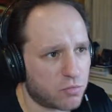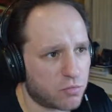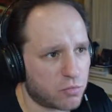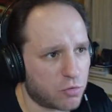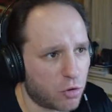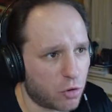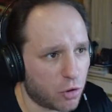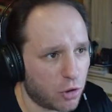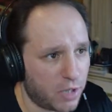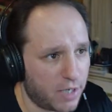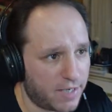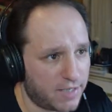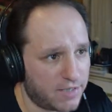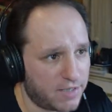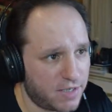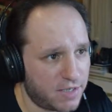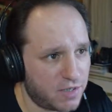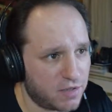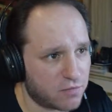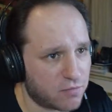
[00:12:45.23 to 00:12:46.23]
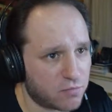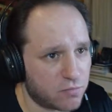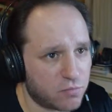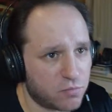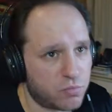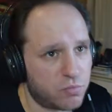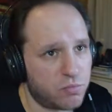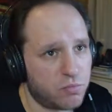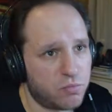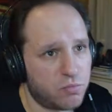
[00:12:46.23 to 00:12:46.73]
collecting
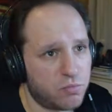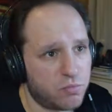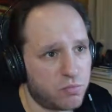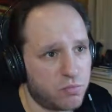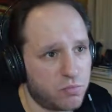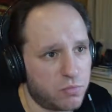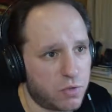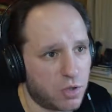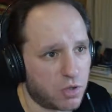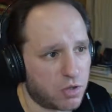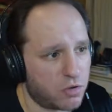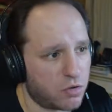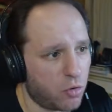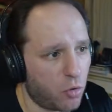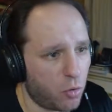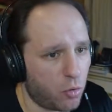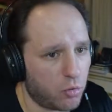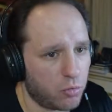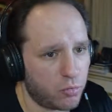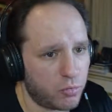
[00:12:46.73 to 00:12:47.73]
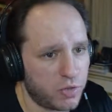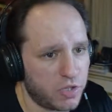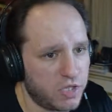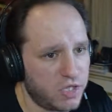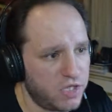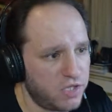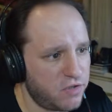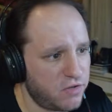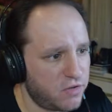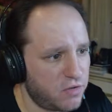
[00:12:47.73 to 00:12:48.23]
the coal we
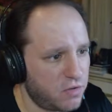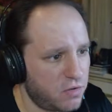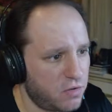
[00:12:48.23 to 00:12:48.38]
need?